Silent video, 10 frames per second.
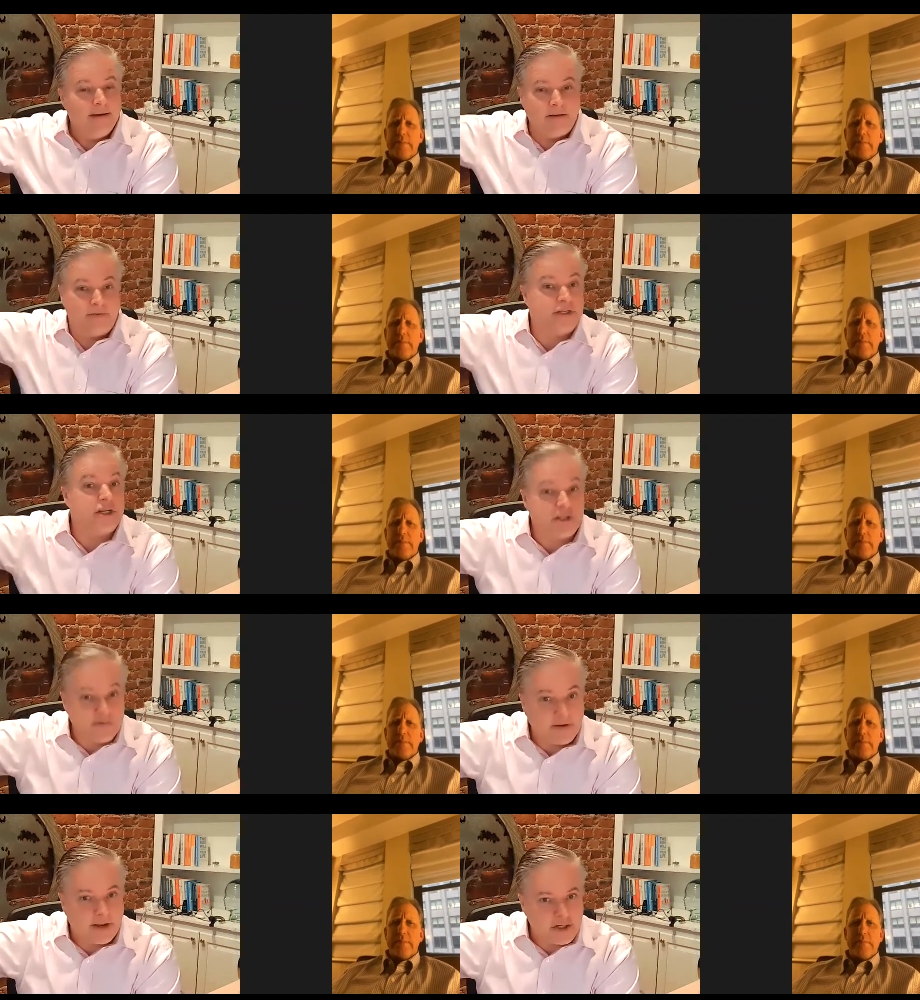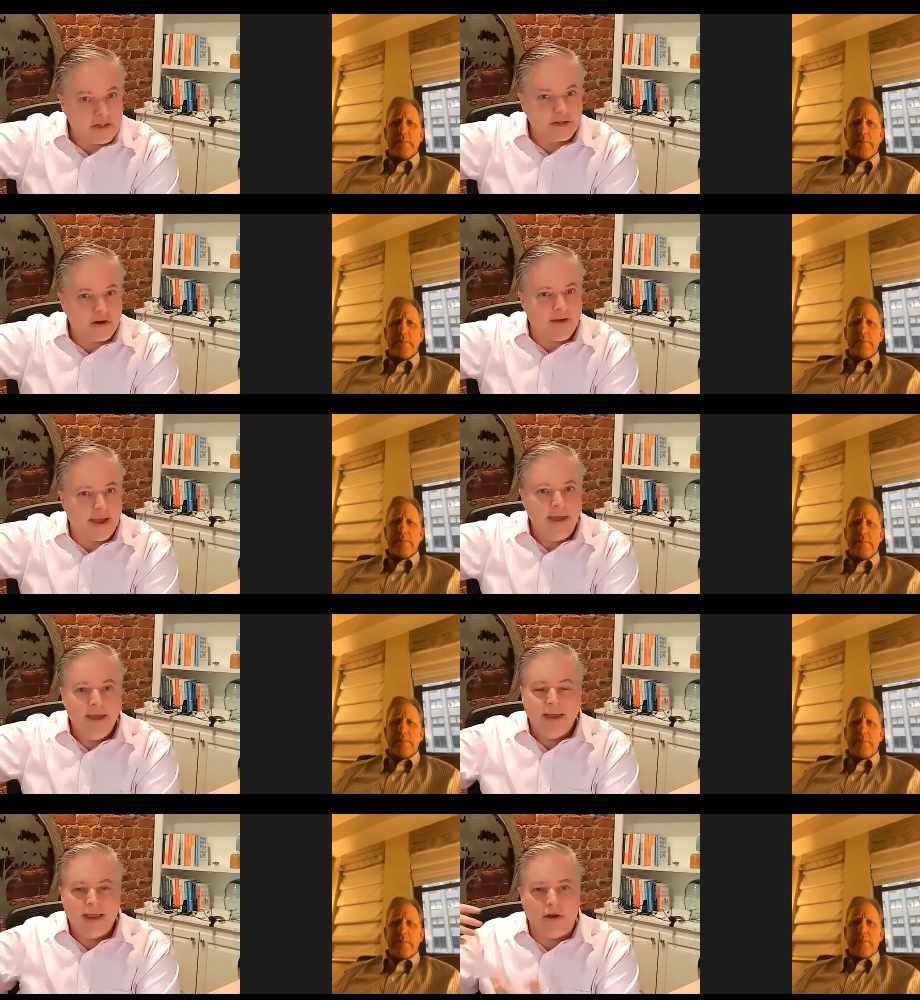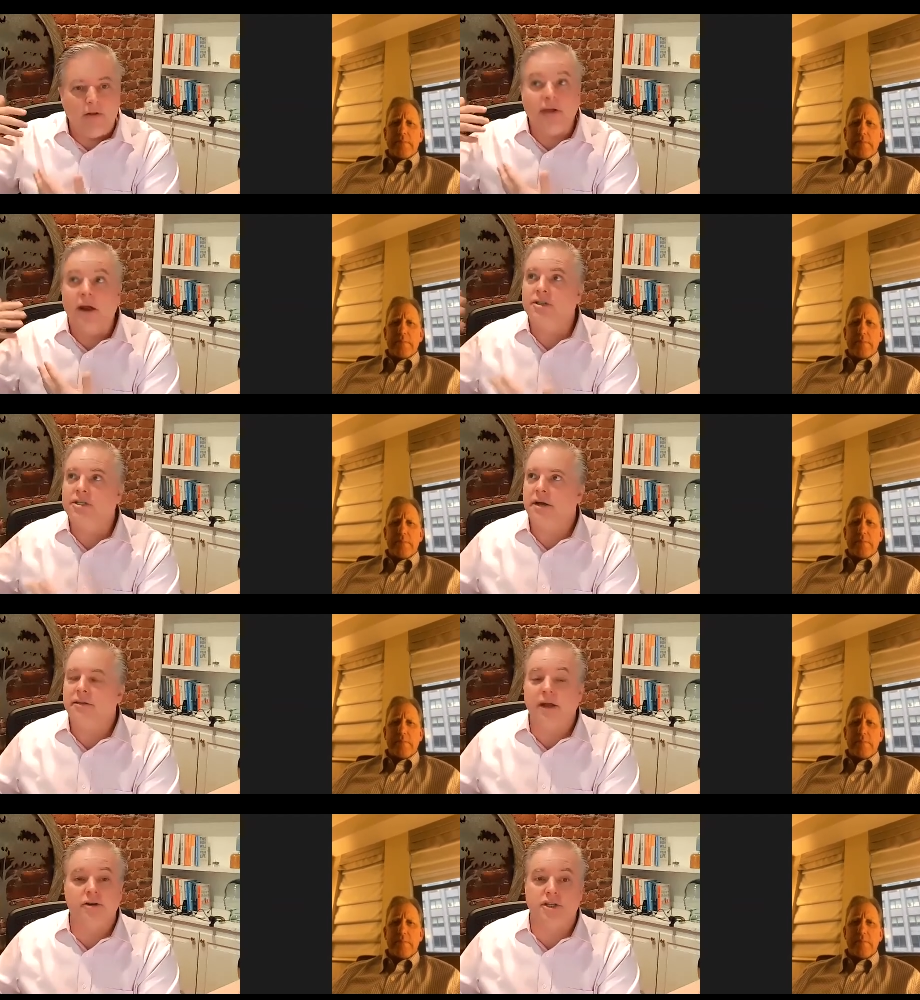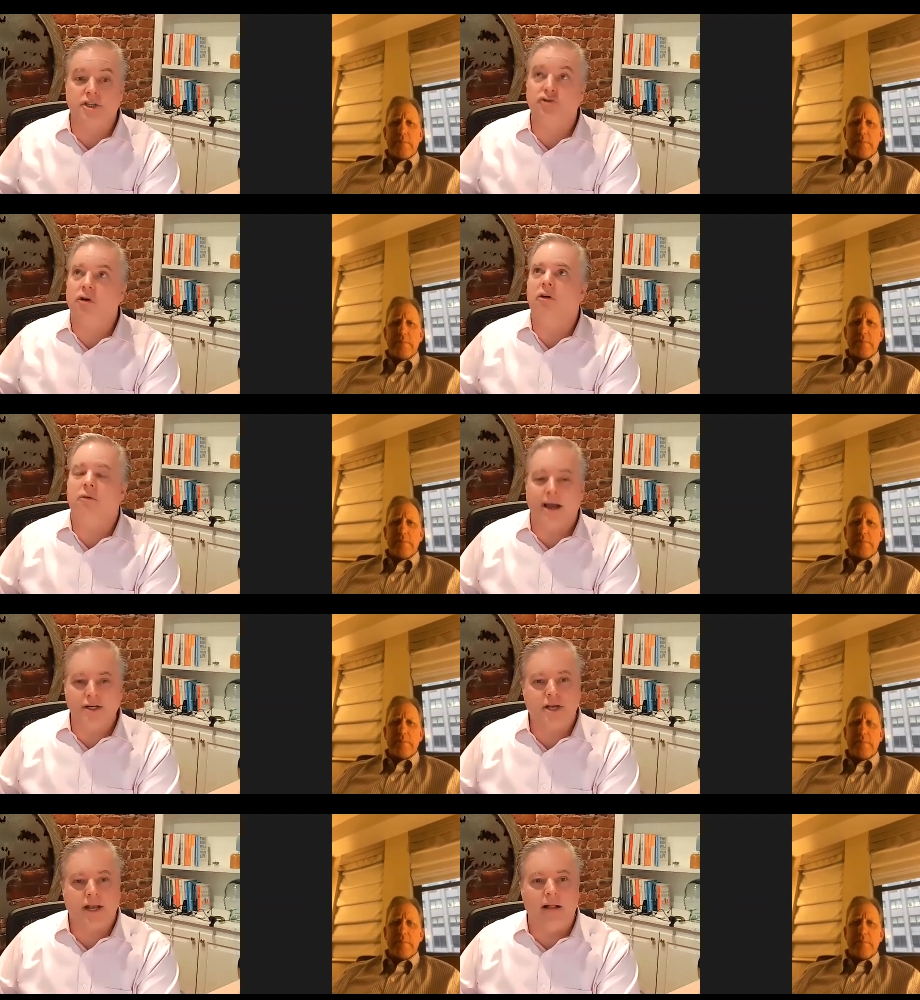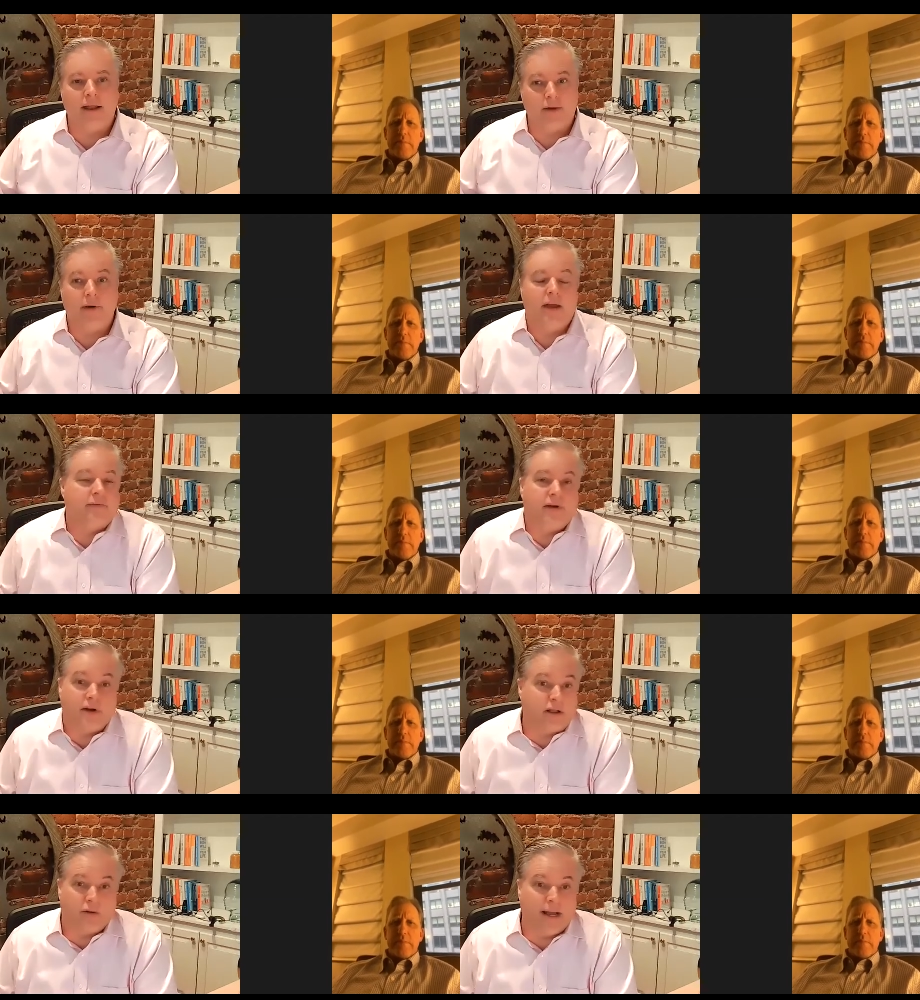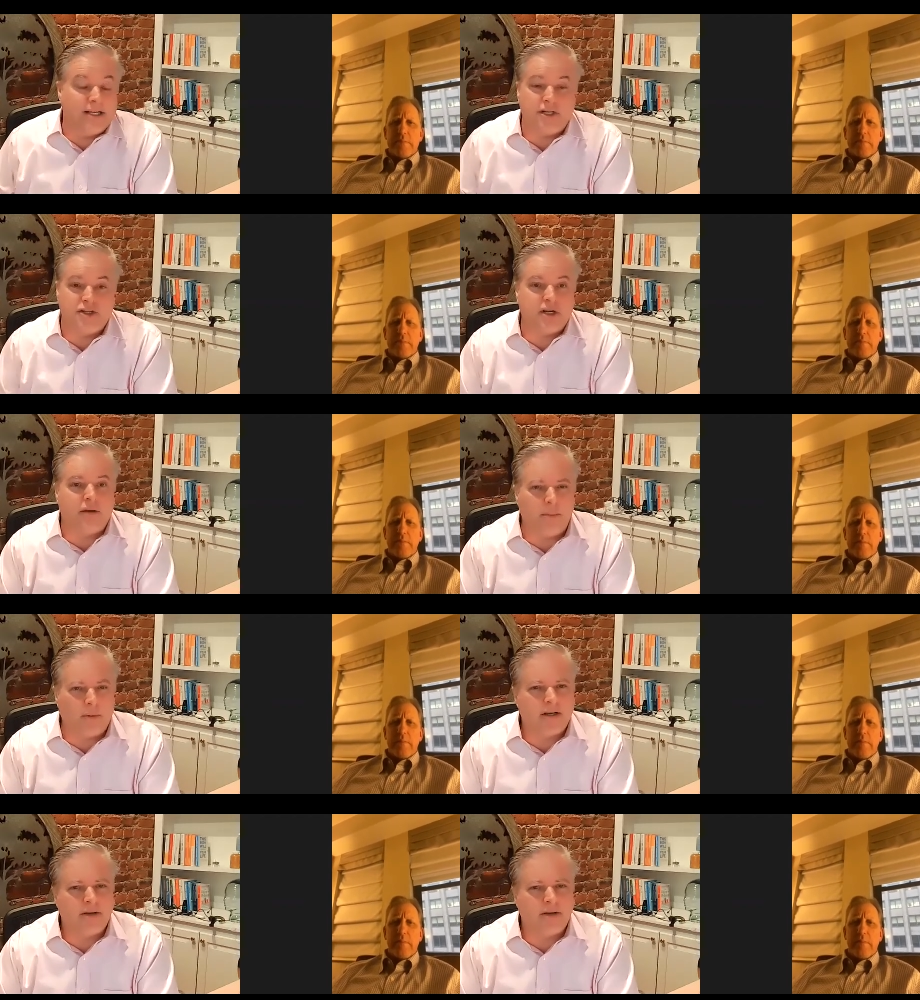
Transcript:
Speaker 1: the physicians foundation survey you know there's a there's a strong rationale and a, and a very clear message that can be brought to